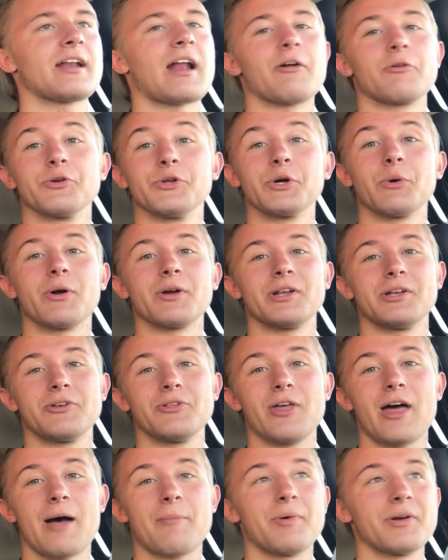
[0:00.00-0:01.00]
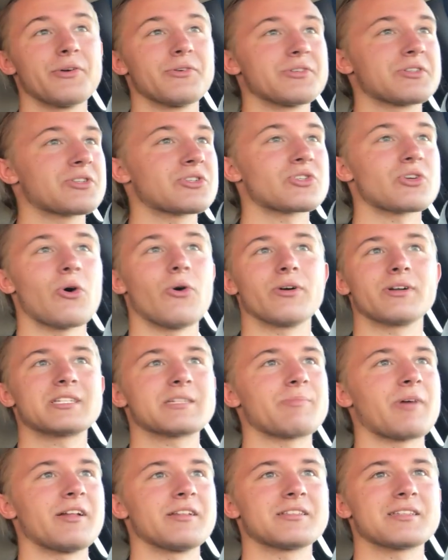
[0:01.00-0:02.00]
I really want to do that, but it was so
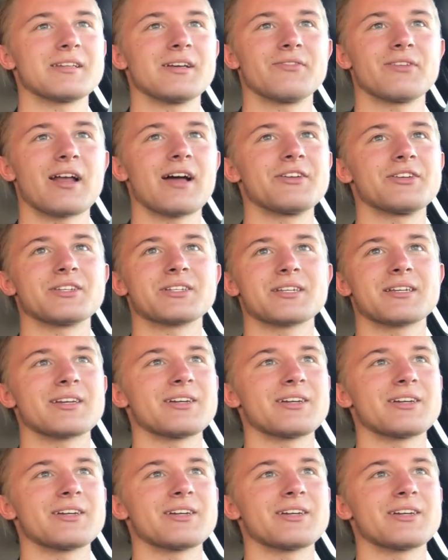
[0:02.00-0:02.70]
expensive and I just